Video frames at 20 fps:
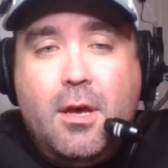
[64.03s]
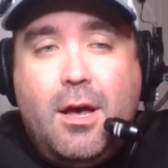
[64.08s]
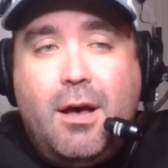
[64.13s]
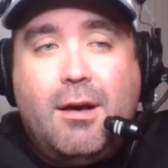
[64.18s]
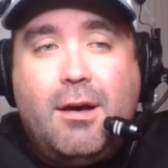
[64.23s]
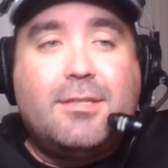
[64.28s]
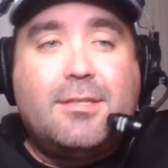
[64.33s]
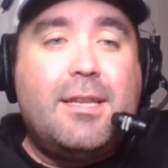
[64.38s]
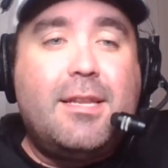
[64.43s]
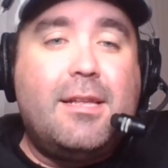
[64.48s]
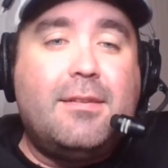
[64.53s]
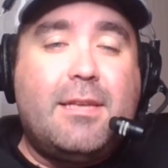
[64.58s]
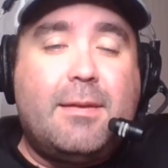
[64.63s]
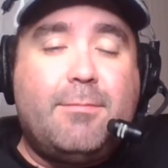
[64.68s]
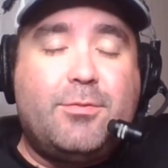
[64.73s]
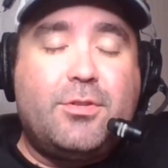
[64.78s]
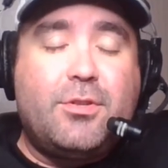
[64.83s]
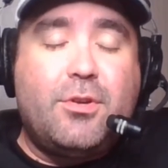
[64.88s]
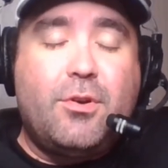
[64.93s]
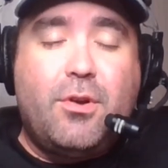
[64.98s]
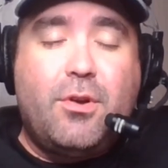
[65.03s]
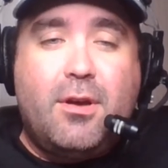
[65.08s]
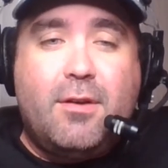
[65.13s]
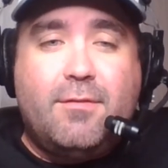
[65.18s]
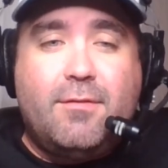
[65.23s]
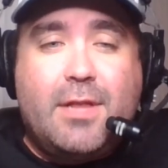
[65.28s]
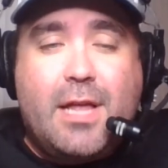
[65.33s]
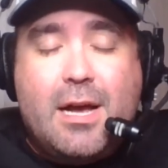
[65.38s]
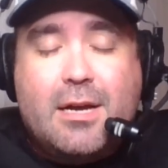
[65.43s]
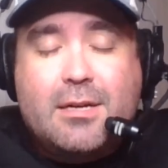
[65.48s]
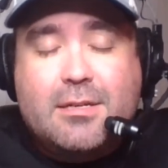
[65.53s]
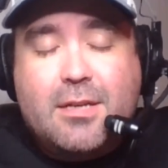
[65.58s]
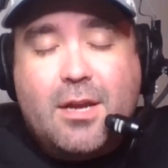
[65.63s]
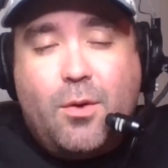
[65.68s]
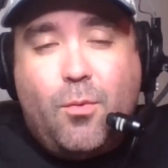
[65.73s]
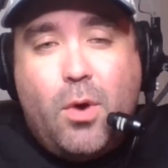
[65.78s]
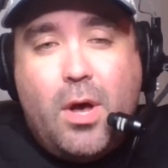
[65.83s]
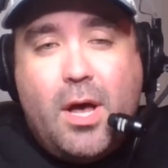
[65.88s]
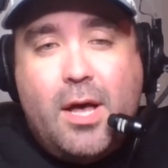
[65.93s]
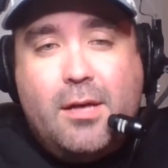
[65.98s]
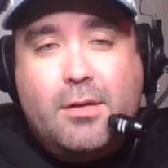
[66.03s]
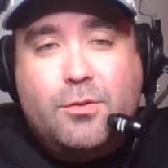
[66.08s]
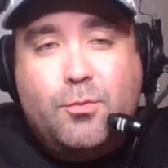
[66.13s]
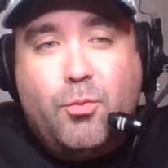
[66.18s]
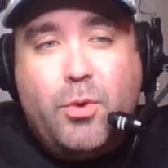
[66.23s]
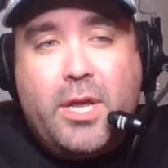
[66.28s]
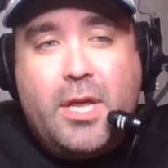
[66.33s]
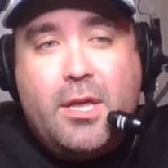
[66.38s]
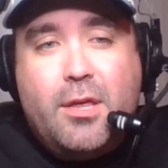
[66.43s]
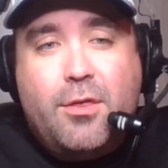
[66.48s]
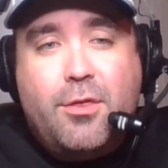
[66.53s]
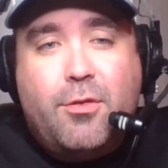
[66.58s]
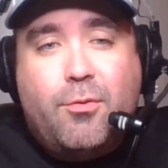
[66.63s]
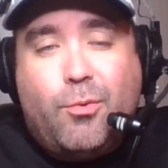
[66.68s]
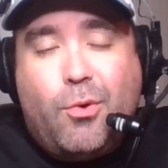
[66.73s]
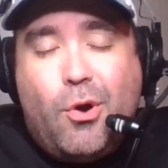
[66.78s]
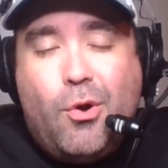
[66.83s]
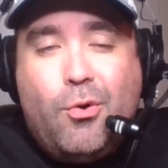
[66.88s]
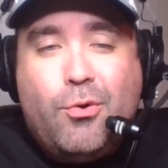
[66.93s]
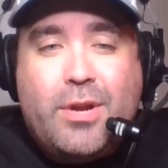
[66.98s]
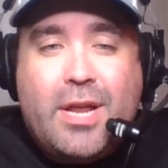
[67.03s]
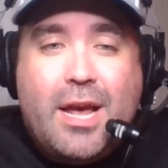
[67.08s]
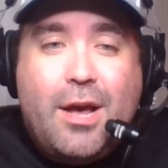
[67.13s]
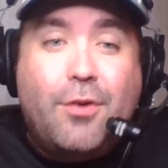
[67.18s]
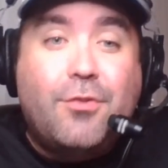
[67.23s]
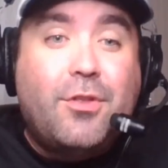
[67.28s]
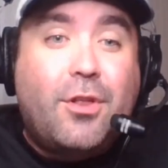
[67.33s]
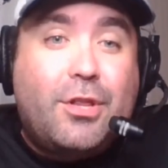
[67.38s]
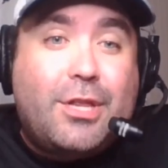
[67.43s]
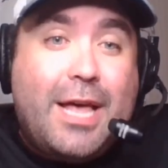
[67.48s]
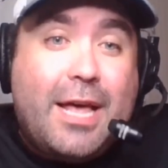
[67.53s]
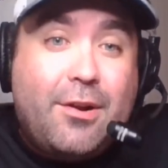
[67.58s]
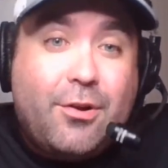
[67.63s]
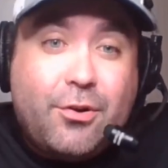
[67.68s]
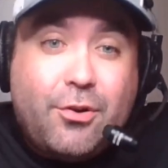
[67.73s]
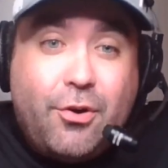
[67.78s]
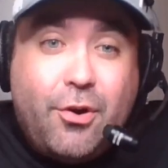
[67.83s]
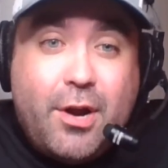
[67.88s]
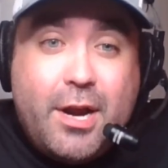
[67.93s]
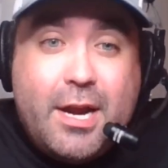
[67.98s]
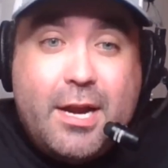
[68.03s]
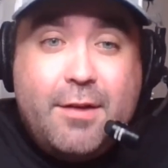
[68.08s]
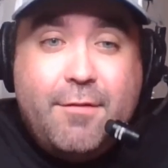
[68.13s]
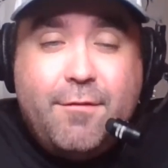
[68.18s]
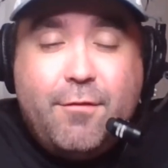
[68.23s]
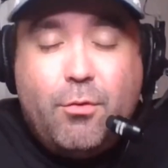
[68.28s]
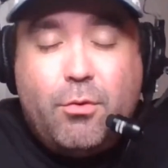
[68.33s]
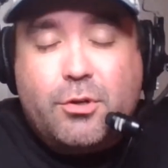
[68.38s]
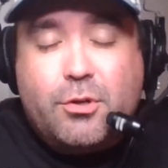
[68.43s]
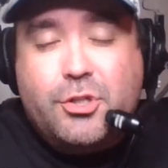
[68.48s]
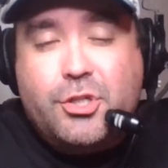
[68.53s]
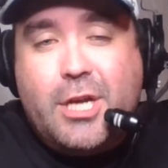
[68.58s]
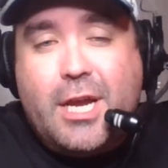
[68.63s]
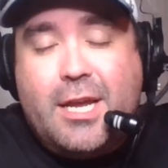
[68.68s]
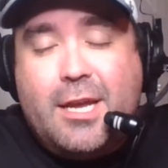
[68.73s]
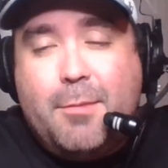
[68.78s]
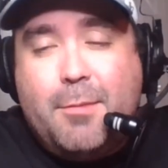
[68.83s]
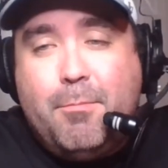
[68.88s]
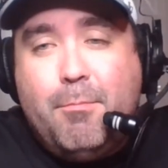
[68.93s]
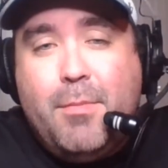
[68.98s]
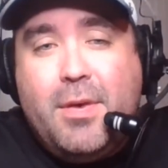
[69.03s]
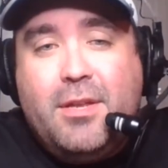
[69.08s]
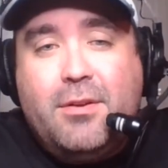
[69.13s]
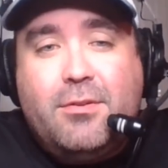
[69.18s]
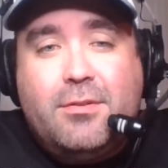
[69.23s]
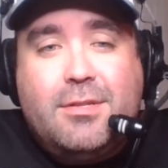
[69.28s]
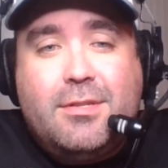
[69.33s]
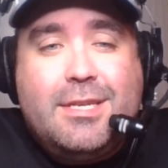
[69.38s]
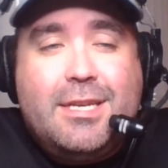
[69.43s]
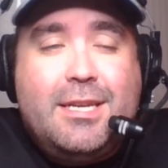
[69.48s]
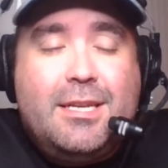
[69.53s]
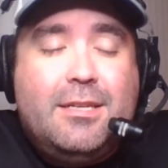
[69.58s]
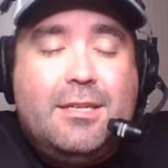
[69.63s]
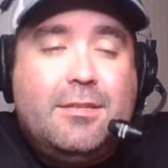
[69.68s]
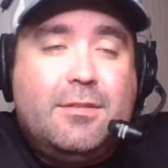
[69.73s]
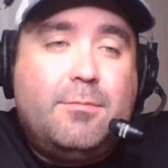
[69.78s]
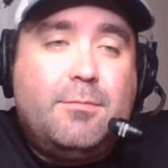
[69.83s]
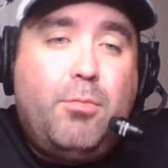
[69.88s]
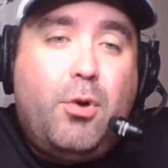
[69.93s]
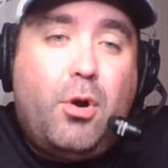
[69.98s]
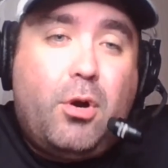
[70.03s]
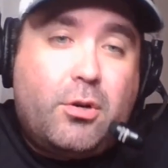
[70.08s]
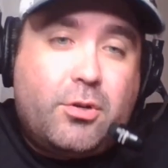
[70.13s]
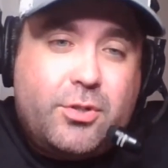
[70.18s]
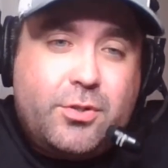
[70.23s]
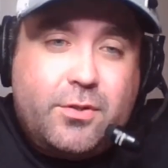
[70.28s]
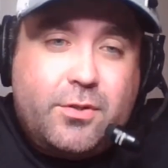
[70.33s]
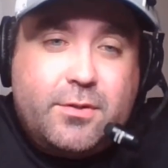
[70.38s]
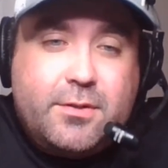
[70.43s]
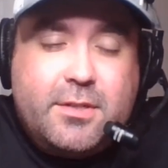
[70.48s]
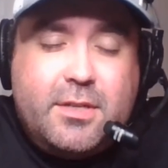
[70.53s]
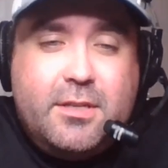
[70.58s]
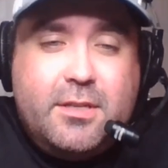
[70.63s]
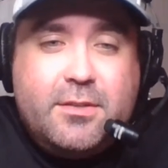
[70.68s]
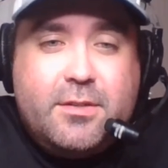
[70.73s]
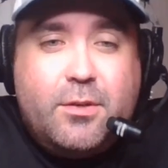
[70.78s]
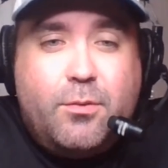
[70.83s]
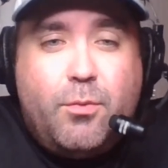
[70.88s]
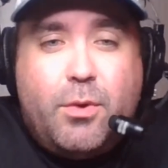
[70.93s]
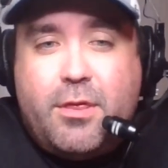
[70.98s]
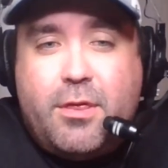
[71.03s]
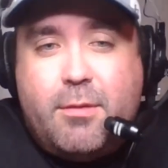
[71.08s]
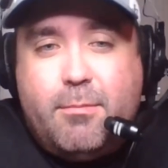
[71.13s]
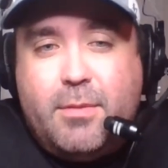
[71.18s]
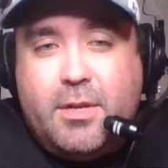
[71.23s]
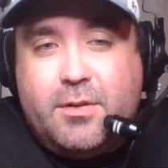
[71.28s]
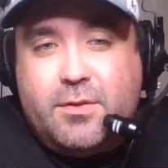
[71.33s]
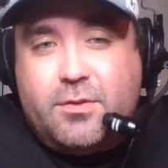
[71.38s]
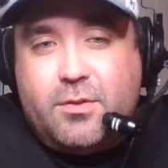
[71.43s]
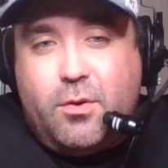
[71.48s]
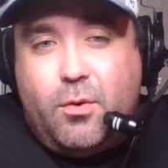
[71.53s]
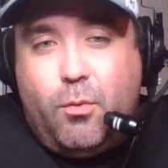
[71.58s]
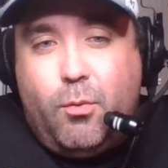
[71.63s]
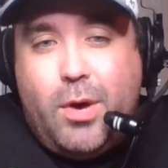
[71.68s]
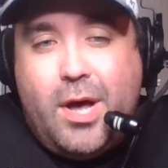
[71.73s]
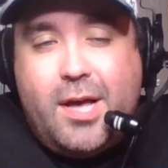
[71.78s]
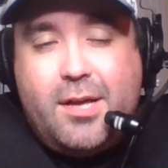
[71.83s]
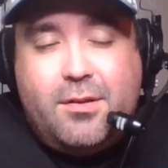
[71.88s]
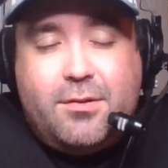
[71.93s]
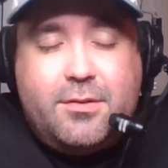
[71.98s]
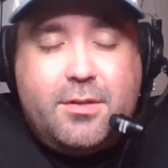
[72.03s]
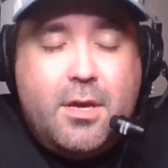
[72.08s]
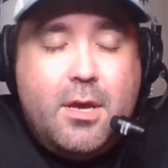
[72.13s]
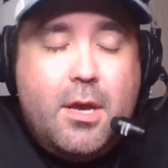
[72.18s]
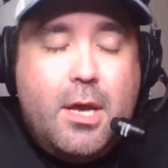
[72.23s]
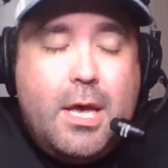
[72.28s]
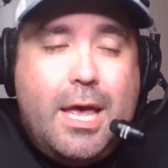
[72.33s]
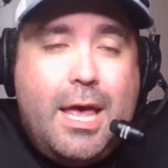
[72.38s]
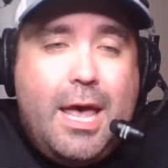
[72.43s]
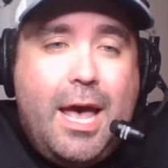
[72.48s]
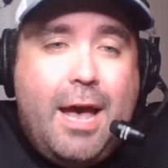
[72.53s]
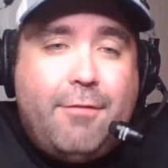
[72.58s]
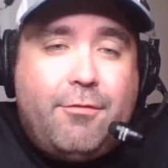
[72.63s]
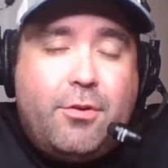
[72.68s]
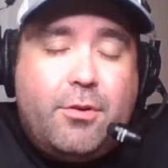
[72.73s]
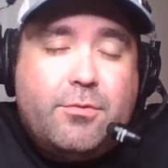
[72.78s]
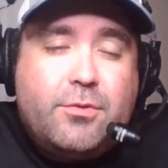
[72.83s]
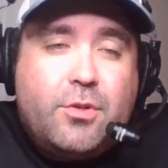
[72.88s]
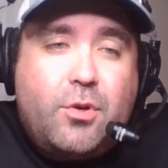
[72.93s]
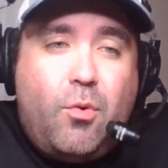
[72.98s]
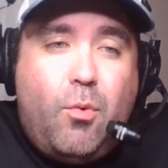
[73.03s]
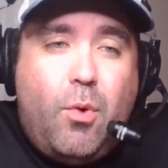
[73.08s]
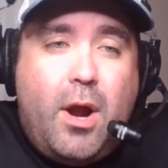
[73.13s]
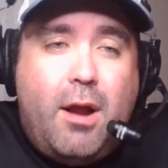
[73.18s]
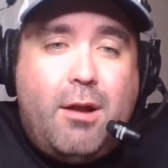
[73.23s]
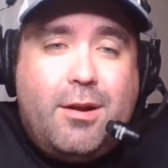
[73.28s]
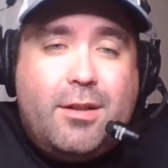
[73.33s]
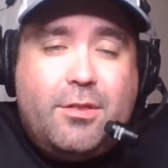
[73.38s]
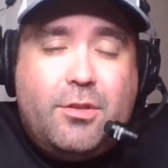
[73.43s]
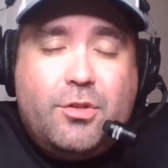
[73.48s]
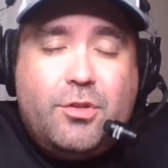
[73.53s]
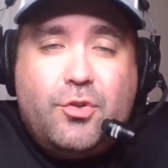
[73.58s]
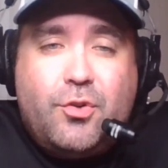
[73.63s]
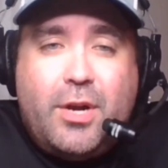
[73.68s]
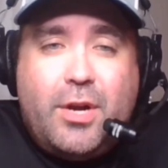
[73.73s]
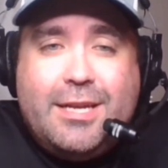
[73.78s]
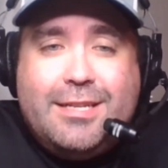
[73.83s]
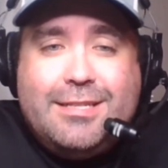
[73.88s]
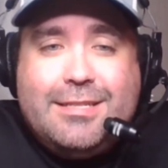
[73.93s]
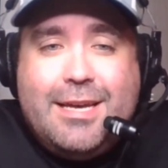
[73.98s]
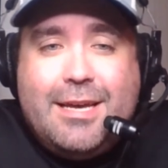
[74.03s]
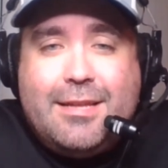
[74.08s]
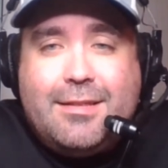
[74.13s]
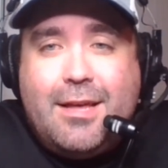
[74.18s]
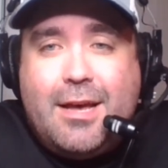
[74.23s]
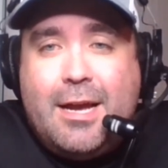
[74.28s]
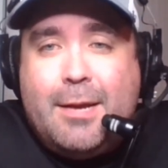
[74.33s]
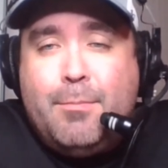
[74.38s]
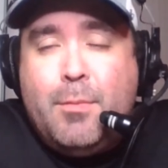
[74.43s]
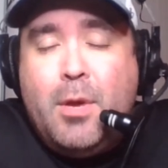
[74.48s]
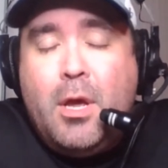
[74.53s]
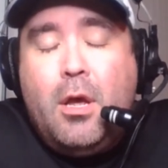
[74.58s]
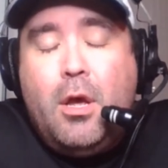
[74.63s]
On today's episode of Locked On Wild, we throw down the letter grade for Jacob Middleton's partial season with the Minnesota Wild after he was acquired at the trade deadline.